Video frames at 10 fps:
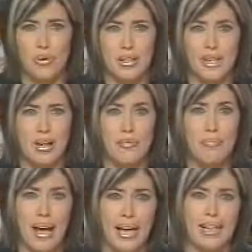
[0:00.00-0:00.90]
were allowed
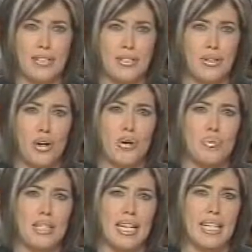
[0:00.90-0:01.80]
back into their
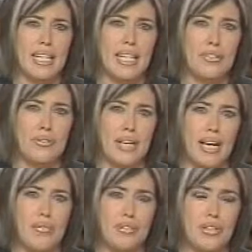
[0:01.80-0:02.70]
homes again yesterday
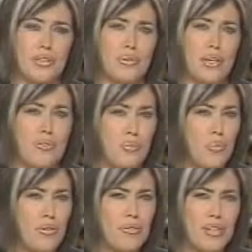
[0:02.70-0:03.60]
afternoon after
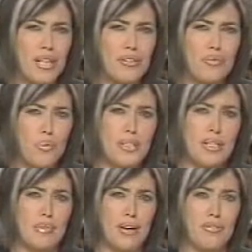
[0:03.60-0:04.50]
more flooding forced
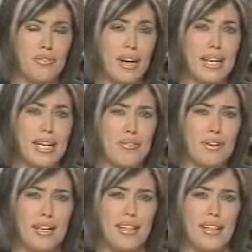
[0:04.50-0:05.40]
them out Friday
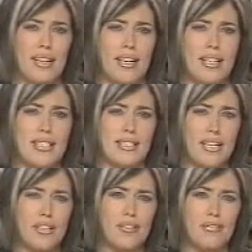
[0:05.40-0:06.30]
evening. The
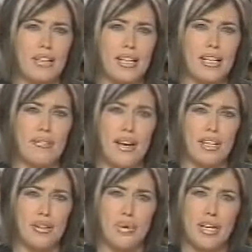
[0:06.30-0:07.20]
second flooding
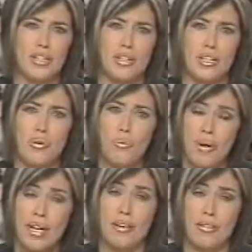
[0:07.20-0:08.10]
evacuation in a
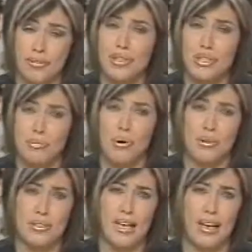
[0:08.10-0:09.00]
week for the
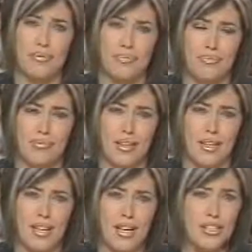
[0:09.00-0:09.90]
small town.
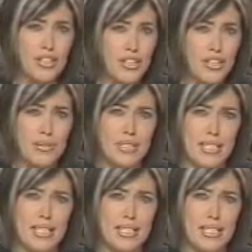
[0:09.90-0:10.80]
The good news
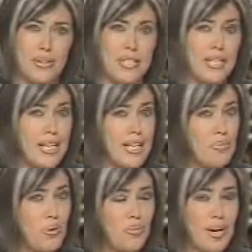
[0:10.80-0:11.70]
is there isn't any
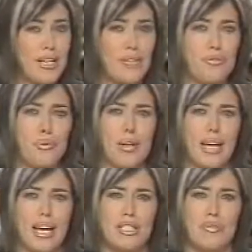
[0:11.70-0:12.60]
more rain in the
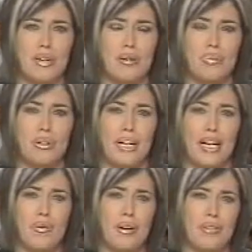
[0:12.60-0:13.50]
forecast for Alberta.
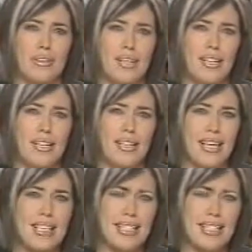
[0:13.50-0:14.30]
However, that